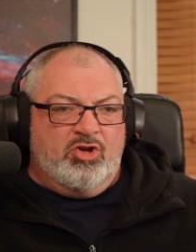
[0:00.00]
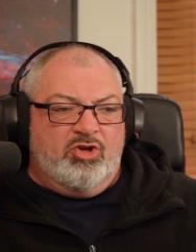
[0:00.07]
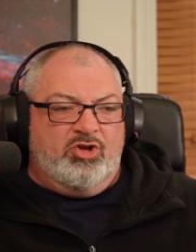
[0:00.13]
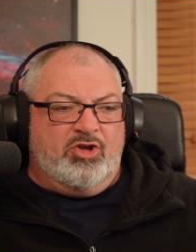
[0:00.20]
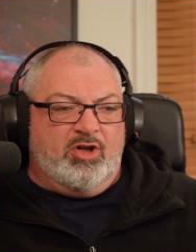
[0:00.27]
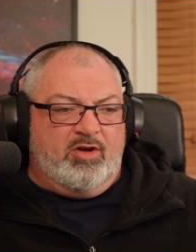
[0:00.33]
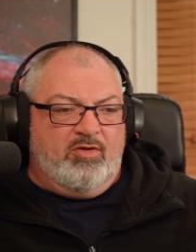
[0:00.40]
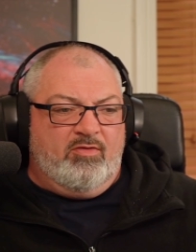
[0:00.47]

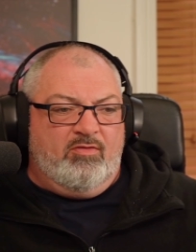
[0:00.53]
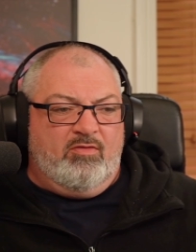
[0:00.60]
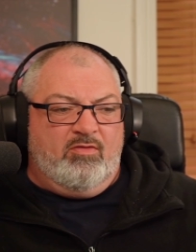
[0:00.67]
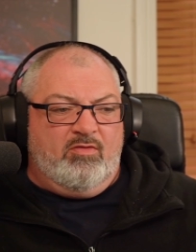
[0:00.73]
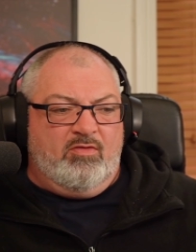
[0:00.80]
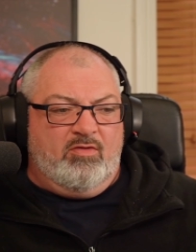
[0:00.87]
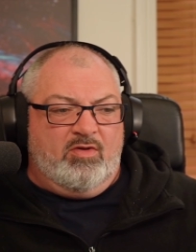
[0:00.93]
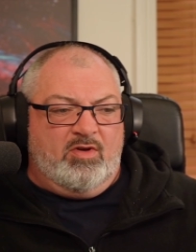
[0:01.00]
So,
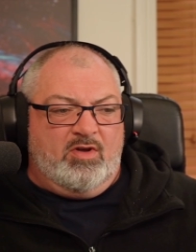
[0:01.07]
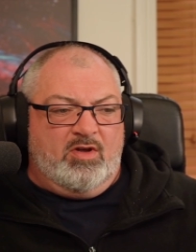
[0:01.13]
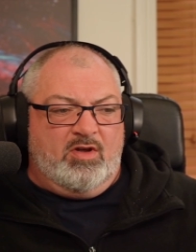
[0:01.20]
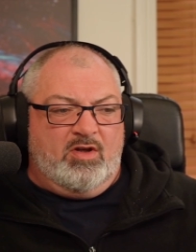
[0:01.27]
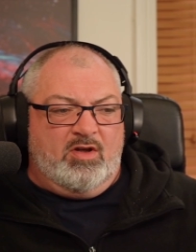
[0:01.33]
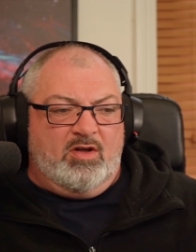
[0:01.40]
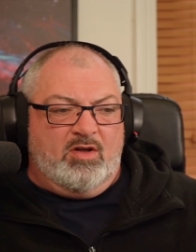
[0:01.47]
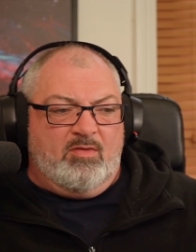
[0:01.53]

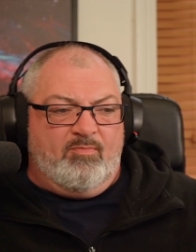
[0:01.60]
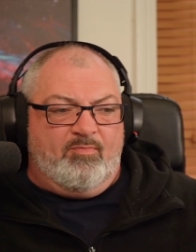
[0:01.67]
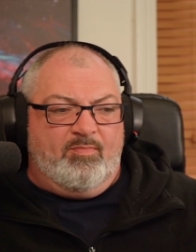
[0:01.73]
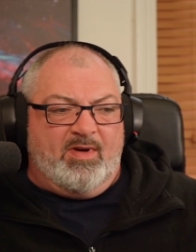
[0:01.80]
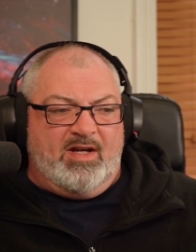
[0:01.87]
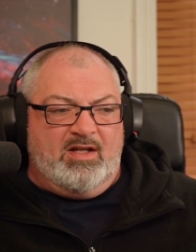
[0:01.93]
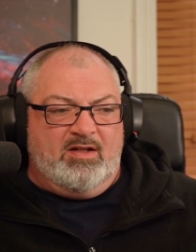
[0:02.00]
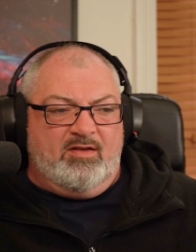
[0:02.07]

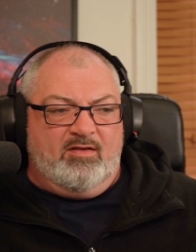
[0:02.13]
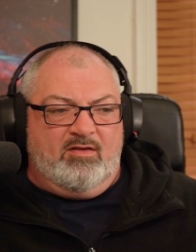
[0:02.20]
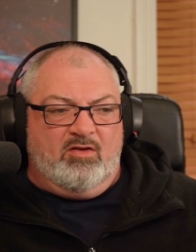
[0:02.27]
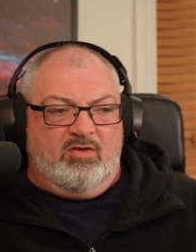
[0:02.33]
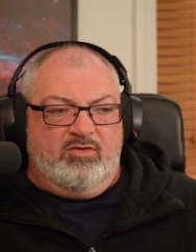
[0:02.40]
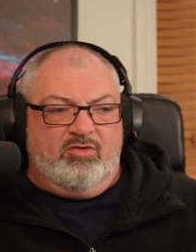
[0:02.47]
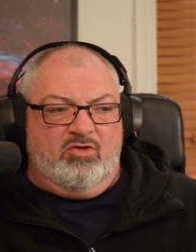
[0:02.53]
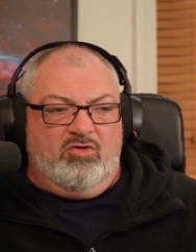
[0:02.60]
based
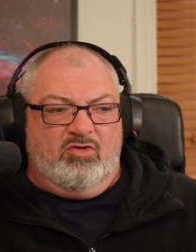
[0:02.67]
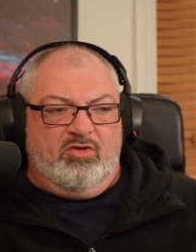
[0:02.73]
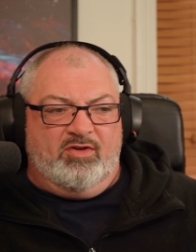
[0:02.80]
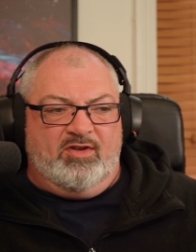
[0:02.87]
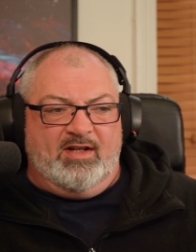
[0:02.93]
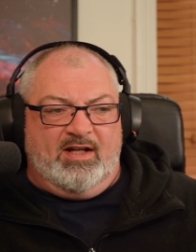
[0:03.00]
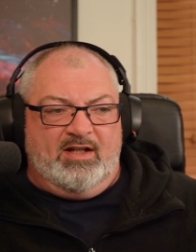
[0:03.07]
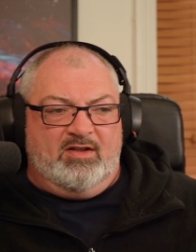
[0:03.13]
on your
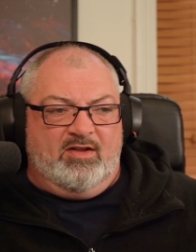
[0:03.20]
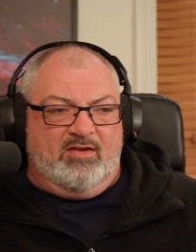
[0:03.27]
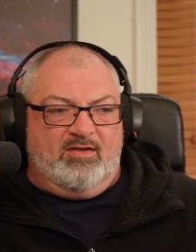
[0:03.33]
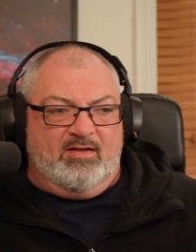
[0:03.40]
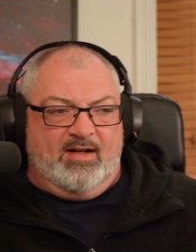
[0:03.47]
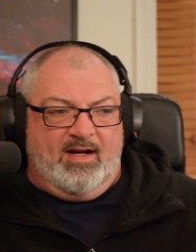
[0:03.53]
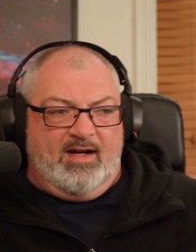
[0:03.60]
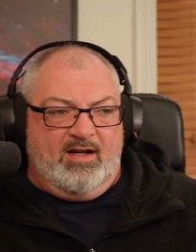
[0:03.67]
data
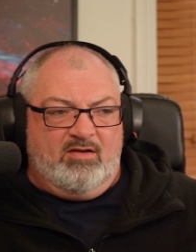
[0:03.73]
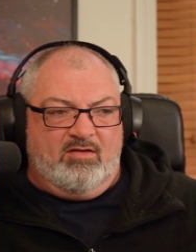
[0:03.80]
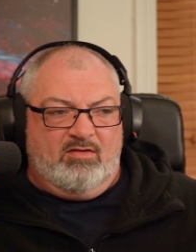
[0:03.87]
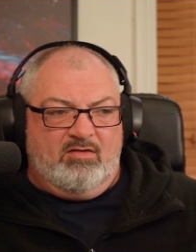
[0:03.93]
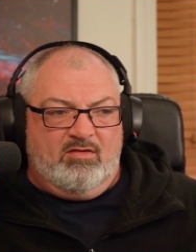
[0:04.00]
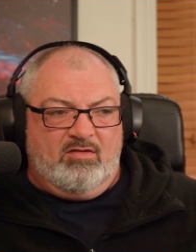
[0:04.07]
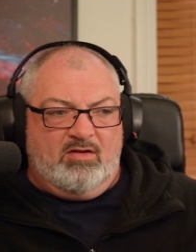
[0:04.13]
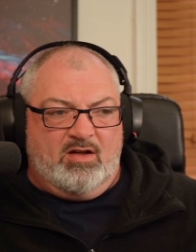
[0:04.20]
set,
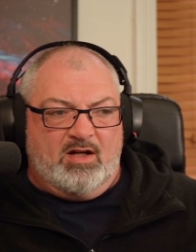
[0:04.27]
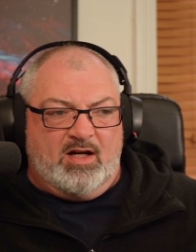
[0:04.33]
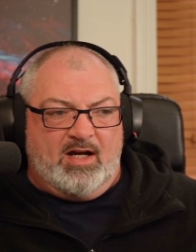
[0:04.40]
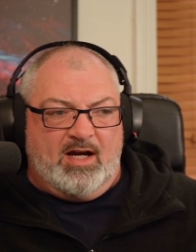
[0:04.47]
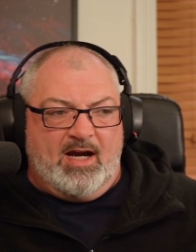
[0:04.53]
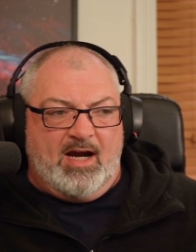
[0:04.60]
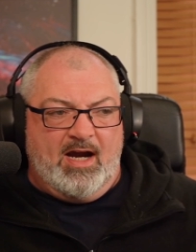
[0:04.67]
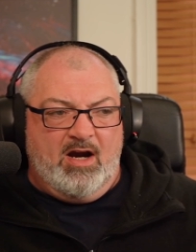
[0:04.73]

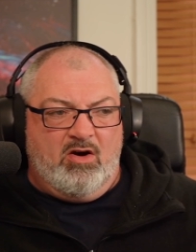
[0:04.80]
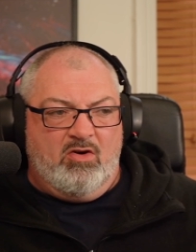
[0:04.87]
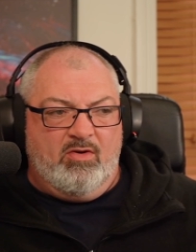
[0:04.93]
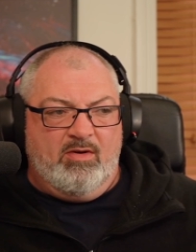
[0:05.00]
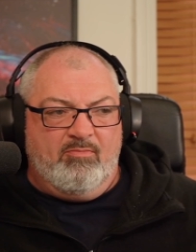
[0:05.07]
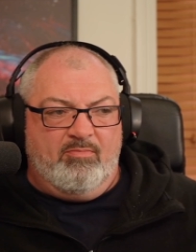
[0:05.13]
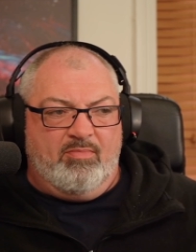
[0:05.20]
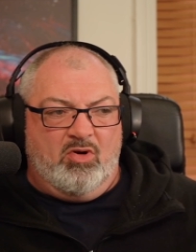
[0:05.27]
how
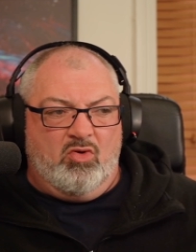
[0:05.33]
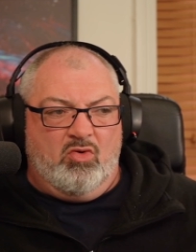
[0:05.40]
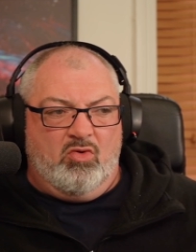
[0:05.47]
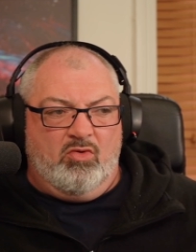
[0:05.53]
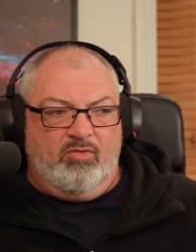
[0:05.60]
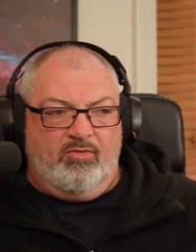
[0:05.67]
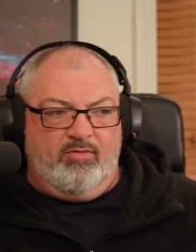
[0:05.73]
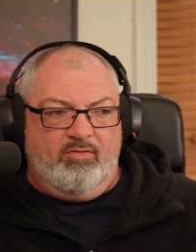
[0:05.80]

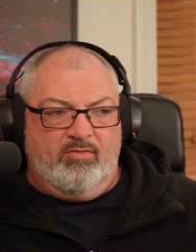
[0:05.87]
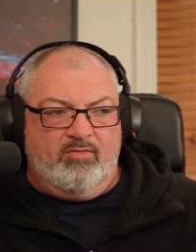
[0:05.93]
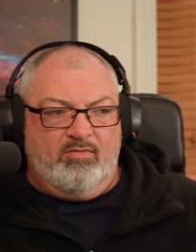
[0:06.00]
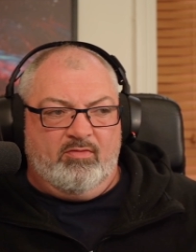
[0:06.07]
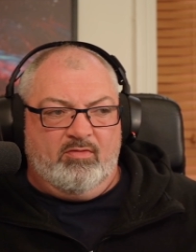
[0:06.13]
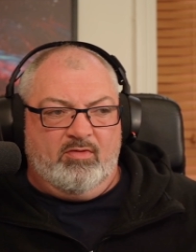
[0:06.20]
important